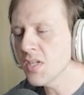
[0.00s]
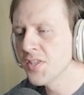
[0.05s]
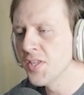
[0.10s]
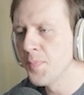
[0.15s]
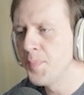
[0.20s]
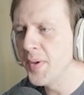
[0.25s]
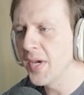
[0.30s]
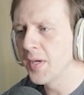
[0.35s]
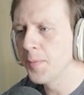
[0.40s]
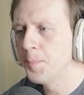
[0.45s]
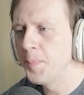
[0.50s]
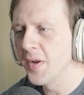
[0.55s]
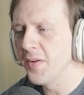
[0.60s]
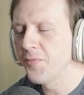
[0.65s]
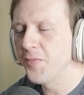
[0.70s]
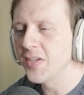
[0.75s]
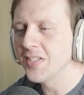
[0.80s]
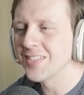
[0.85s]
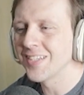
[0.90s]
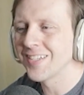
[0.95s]
The big
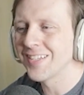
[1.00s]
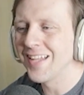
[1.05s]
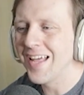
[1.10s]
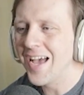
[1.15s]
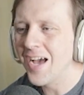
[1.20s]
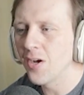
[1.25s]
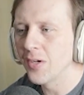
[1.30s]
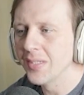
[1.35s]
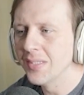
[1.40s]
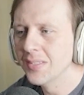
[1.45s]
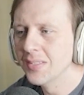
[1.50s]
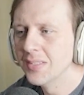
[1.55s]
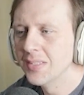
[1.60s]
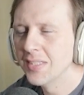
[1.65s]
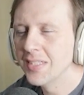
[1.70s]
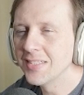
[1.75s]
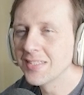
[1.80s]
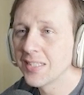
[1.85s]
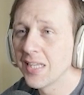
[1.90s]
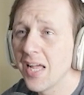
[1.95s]
benefit to Cloud
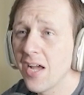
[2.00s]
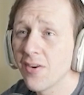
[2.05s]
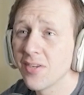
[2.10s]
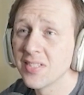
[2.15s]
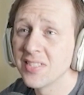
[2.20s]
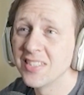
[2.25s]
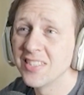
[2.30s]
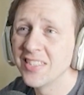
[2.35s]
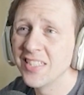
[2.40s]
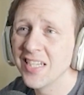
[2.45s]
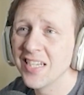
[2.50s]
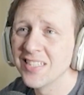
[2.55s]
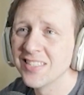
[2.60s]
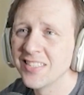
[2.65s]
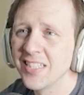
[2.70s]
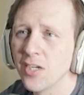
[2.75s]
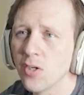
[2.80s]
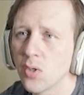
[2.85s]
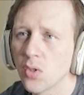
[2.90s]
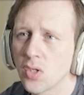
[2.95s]
is a
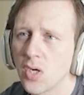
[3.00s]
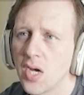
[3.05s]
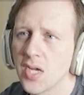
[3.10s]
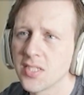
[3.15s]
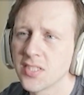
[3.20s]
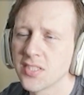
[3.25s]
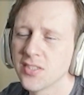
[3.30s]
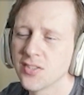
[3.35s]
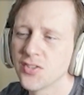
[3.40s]
0 cost.